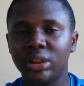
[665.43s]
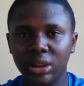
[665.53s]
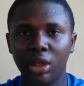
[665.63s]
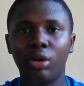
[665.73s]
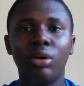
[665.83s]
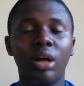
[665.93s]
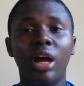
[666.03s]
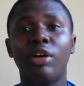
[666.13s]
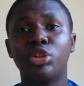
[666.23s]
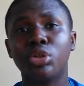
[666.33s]

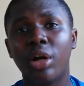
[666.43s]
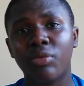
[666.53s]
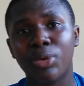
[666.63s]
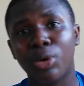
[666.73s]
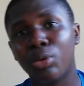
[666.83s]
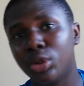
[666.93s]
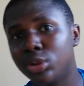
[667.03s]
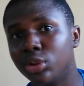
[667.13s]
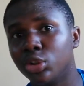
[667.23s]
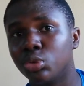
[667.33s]
Show everyone what
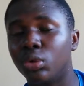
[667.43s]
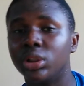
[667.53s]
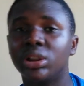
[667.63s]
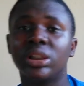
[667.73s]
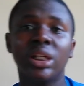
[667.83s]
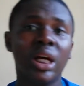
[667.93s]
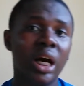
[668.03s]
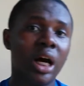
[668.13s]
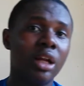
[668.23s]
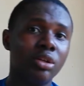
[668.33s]
you just watched
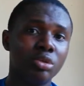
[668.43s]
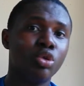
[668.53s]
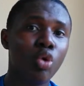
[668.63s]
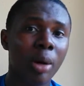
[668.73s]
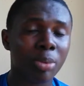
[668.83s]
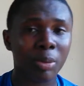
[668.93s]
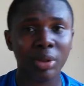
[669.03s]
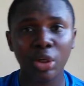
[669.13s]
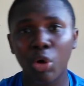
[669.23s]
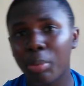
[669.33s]
and who are
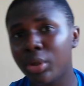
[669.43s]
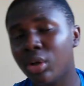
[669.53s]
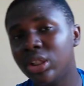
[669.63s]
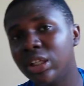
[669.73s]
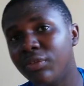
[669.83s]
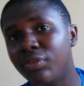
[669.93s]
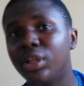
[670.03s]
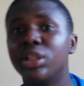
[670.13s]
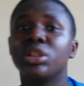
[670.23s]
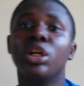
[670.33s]
probably hoping on the
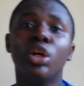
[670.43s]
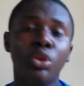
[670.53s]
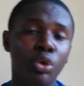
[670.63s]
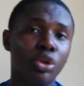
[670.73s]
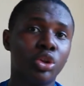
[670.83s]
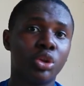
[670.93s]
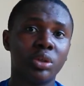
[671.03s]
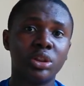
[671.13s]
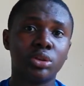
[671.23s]
Infinix Note 3.